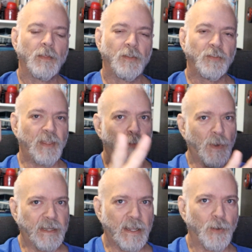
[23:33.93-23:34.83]
The second
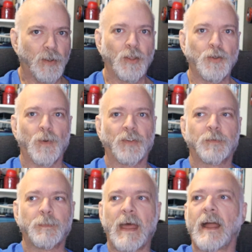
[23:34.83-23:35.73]
way to get your
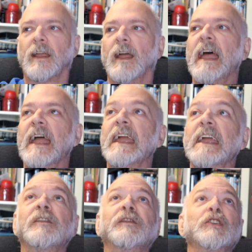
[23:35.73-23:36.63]
risk back,
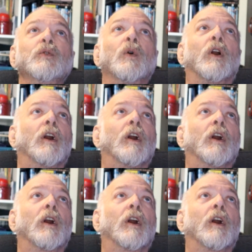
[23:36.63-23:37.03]
if you